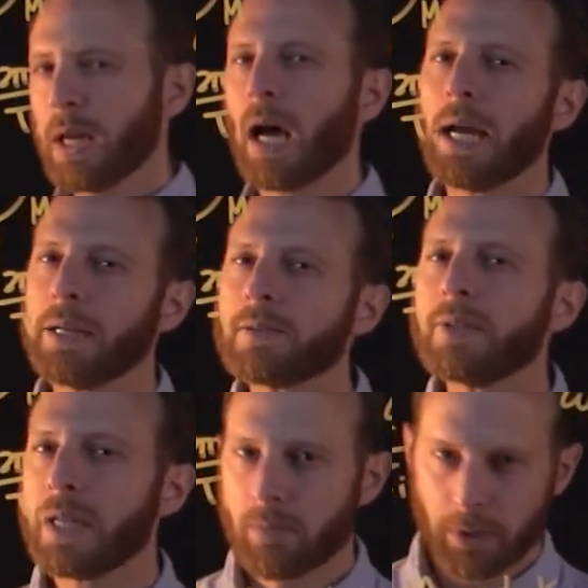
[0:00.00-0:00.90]
kind of
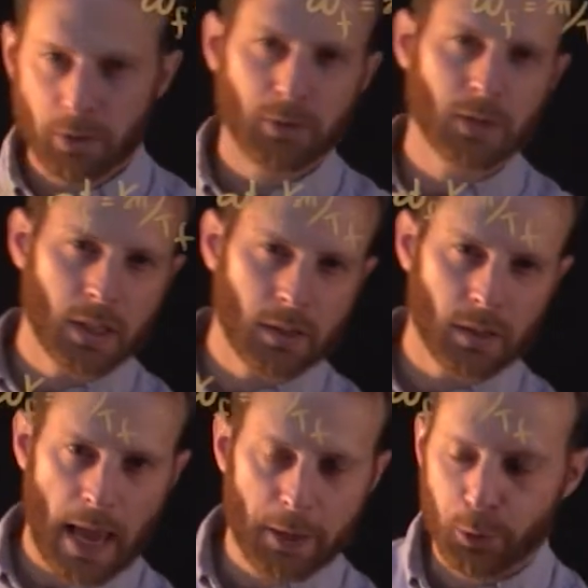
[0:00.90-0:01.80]
need, but you'll see the
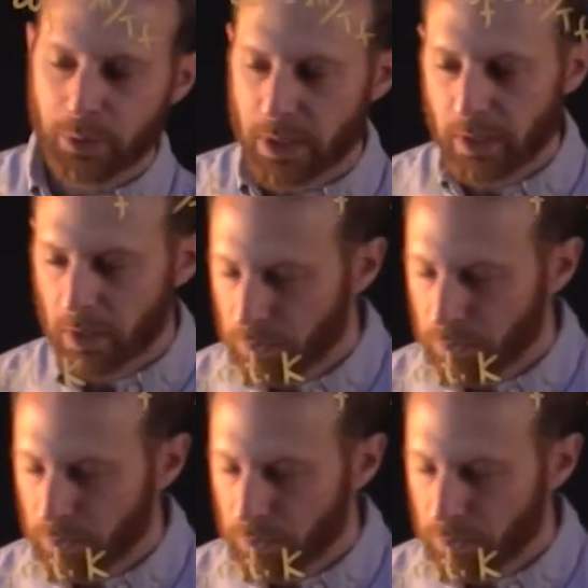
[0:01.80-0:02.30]
actual detailed